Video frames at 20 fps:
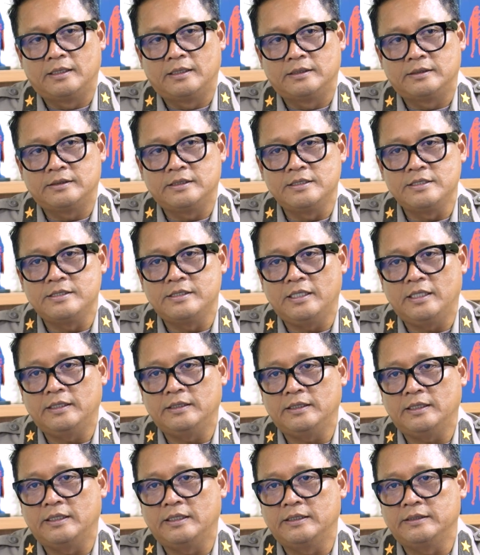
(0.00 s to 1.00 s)
since
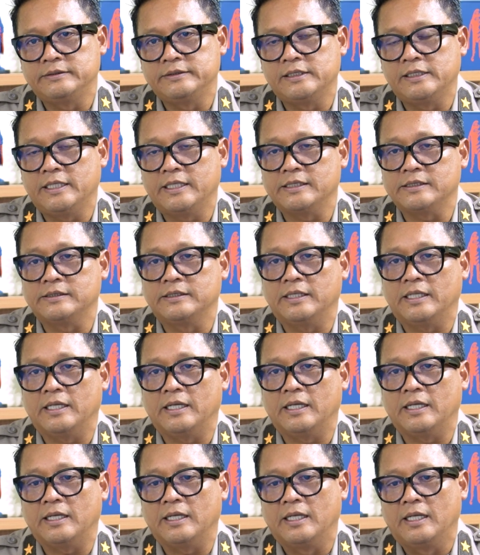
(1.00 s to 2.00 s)
then, I realized
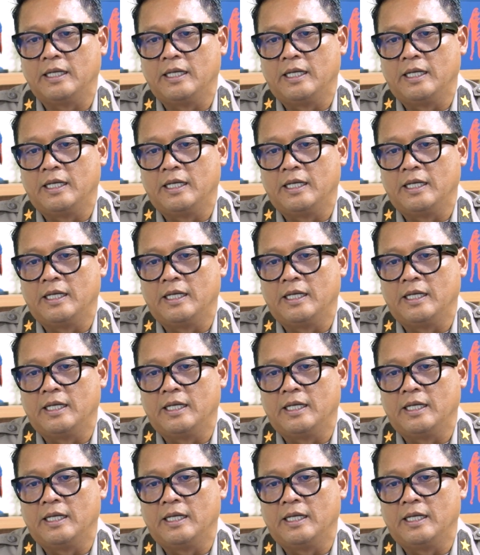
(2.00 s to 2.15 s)
that